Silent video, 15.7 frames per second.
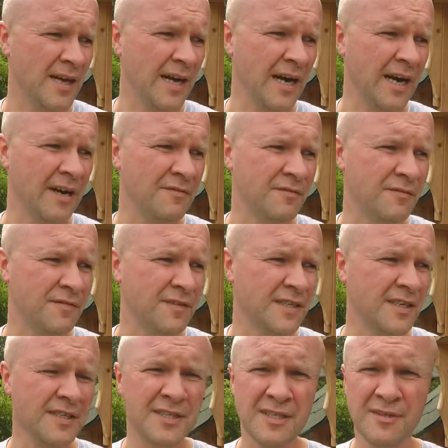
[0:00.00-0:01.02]
I've
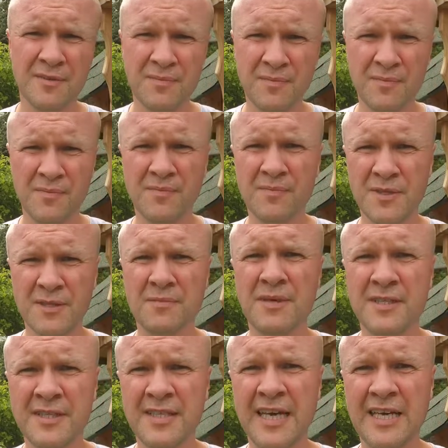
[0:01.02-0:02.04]
done some
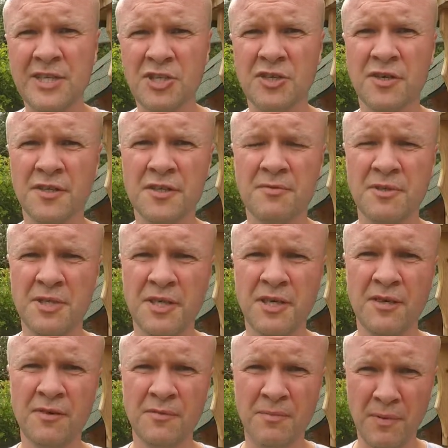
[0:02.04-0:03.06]
other test shots which
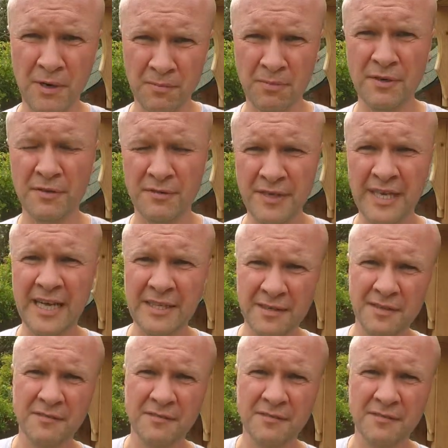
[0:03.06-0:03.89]
I'll put on the end of the